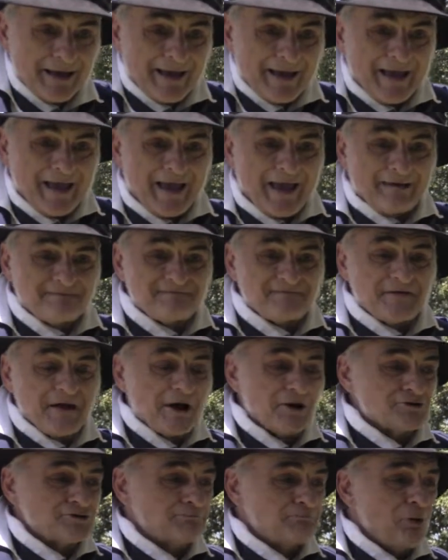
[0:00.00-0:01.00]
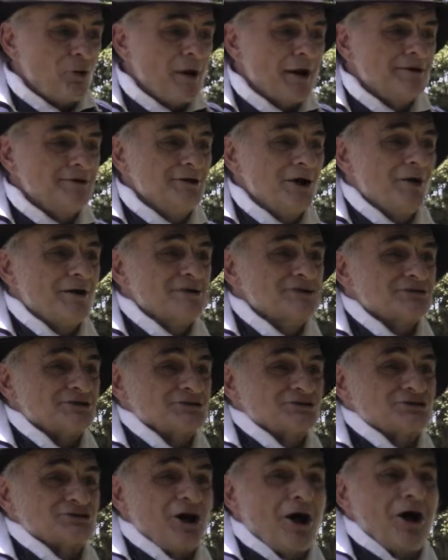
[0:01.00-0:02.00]
in Fells Point known as the
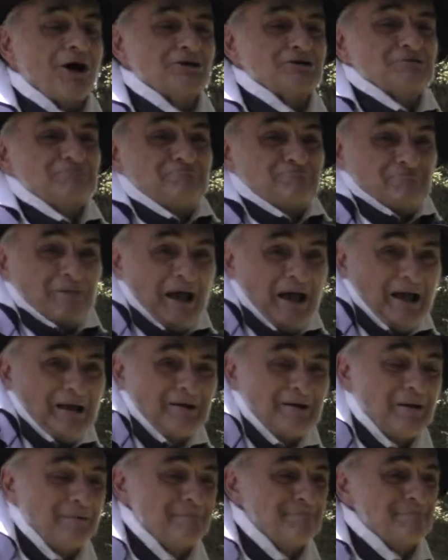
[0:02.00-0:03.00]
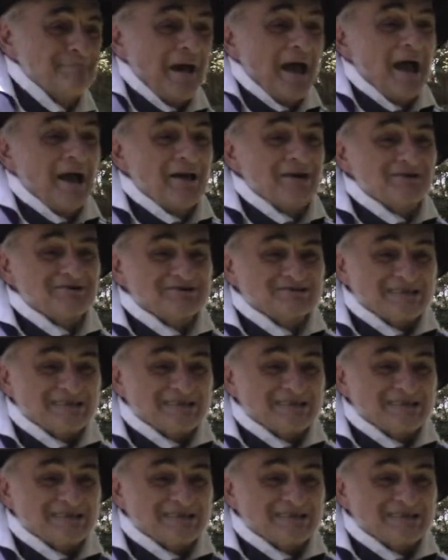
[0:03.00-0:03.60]
Star-Spangled Banner